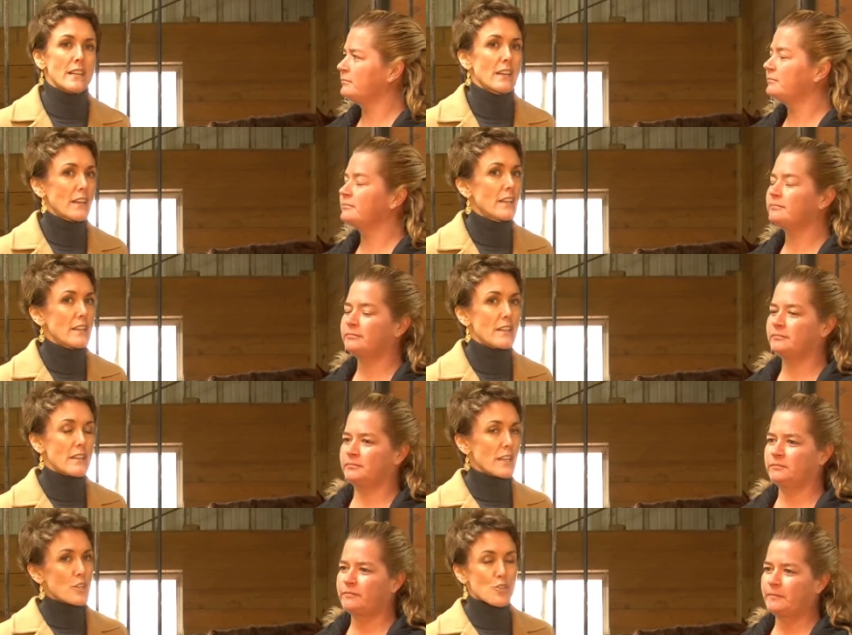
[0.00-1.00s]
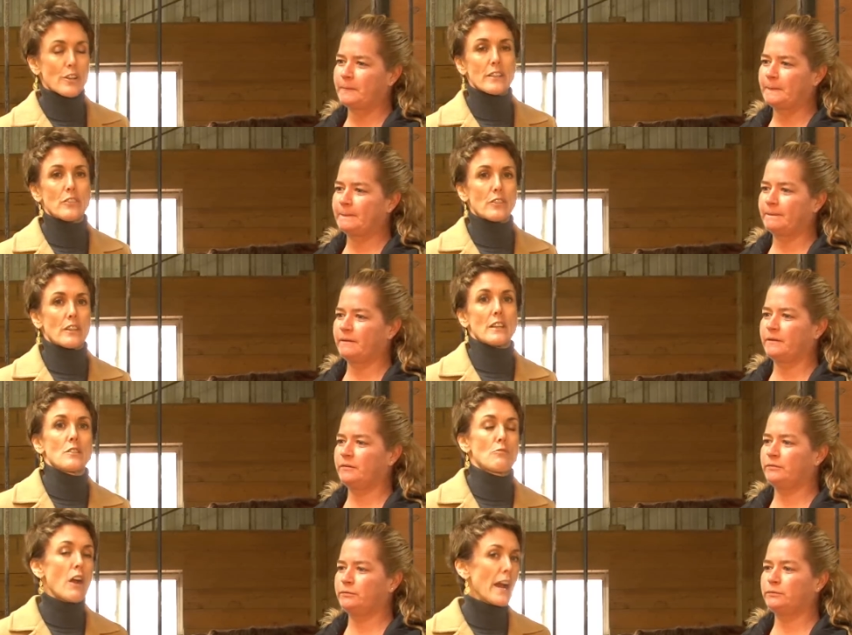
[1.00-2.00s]
Speaker 1: in interest
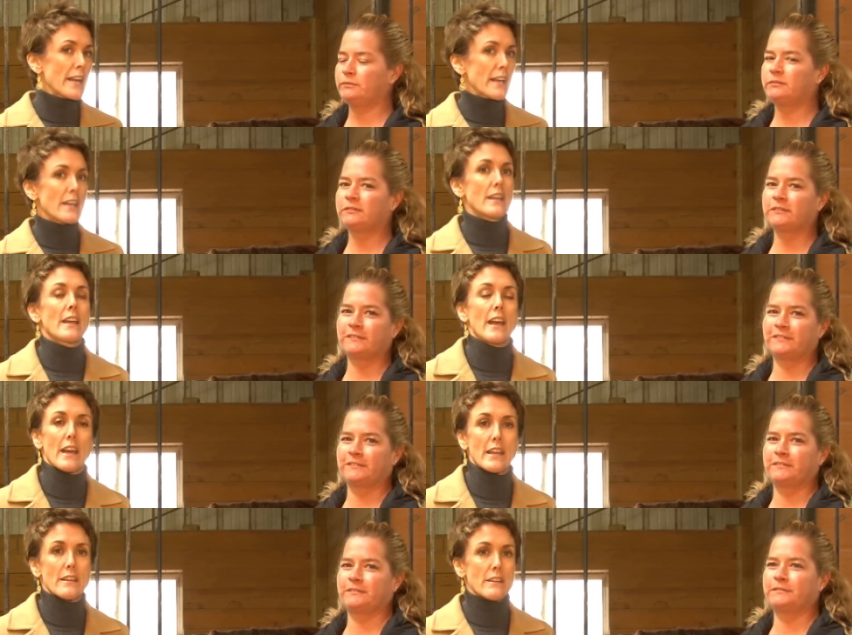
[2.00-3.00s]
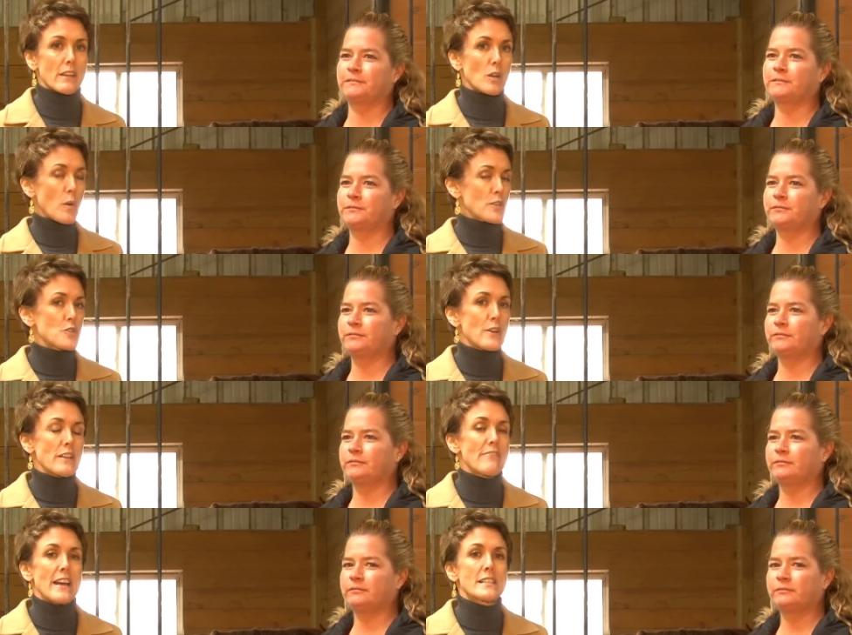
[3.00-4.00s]
in riding and equestrian
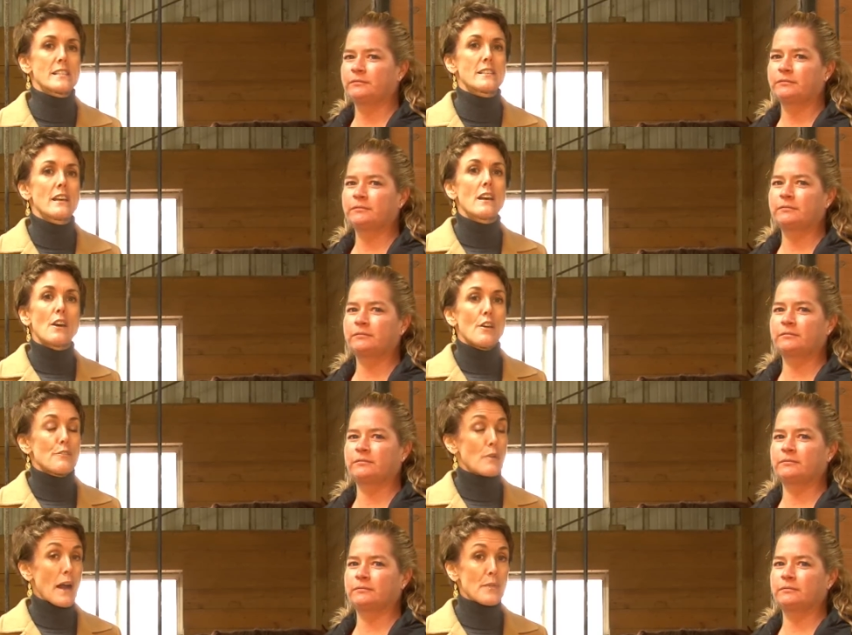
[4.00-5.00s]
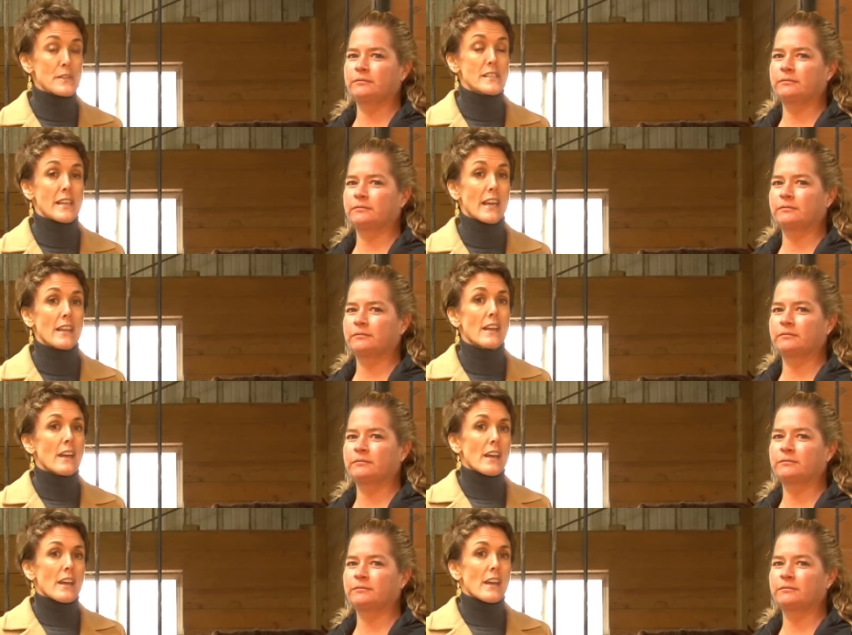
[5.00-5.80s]
events throughout the state,